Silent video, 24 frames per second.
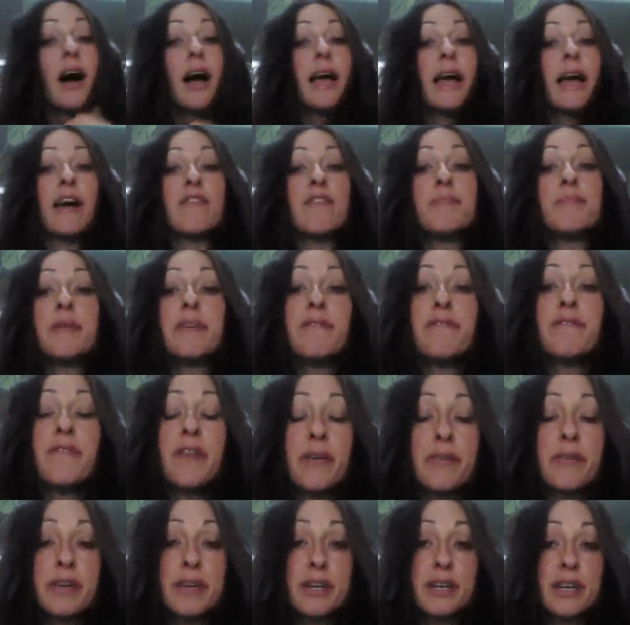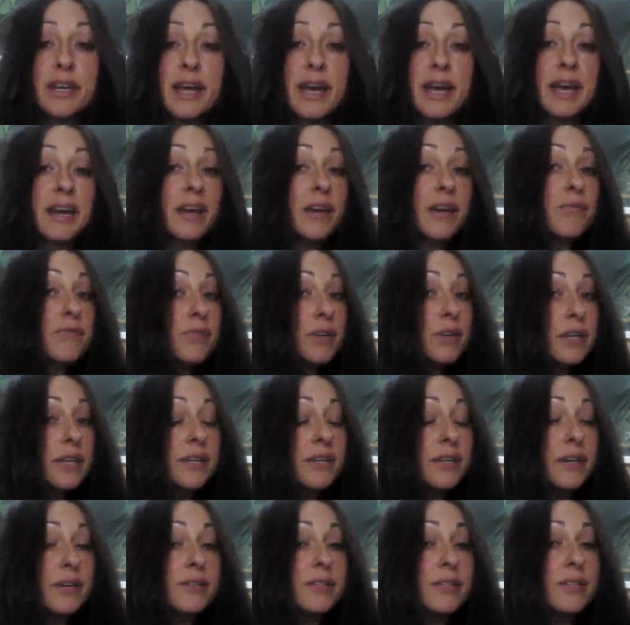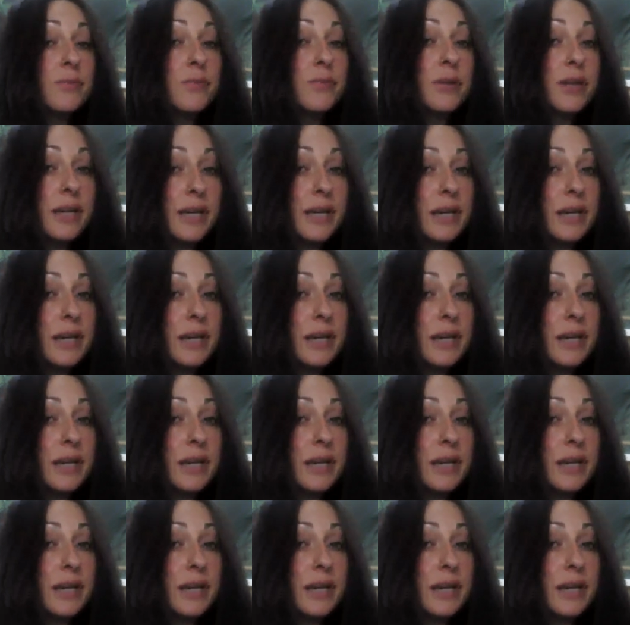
I have been very good at it, and I've really noticed when